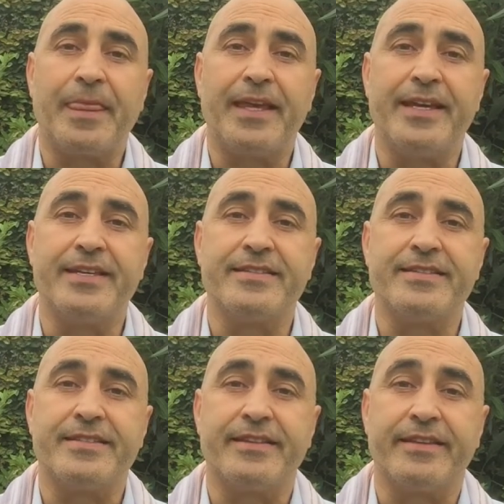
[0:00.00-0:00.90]

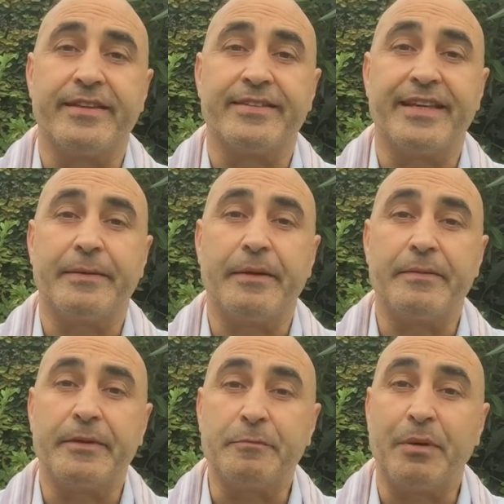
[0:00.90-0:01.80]
is this
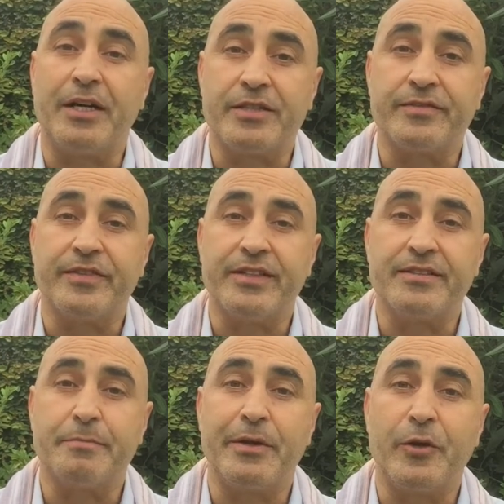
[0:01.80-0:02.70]
part of us
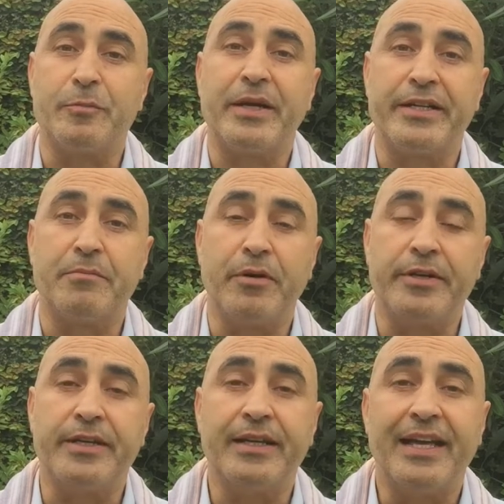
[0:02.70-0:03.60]
beyond mind and
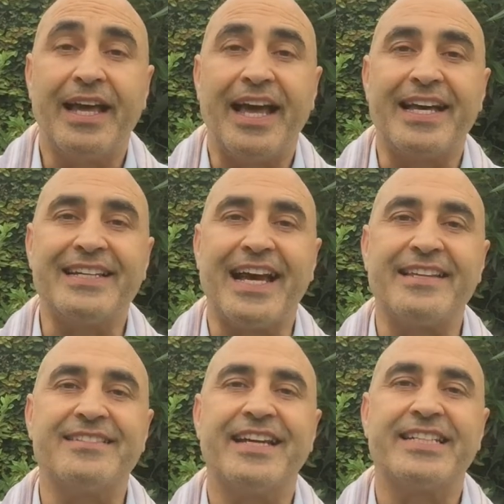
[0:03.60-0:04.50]
body, and as
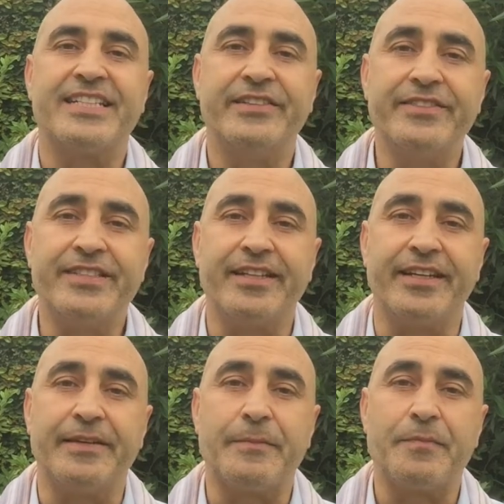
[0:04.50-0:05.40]
an
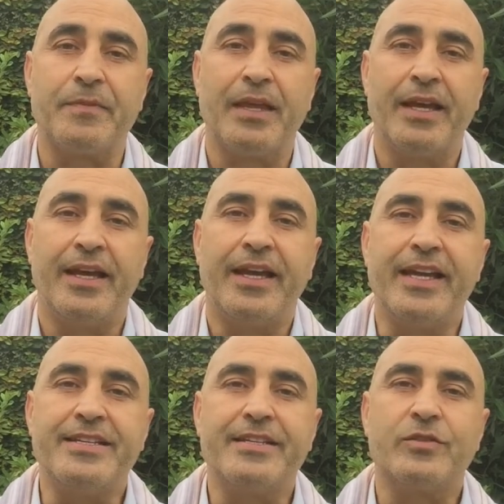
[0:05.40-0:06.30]
activity
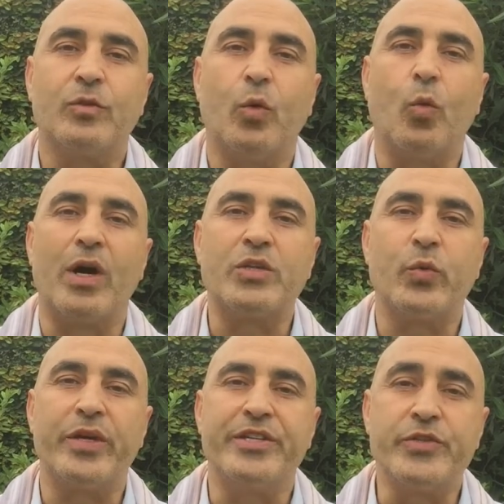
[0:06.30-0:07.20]
it is what
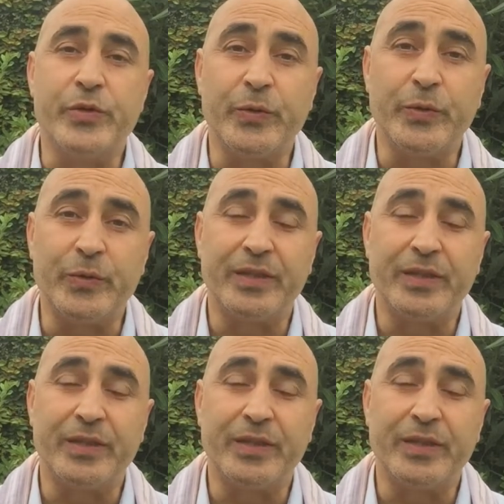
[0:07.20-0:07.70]
we do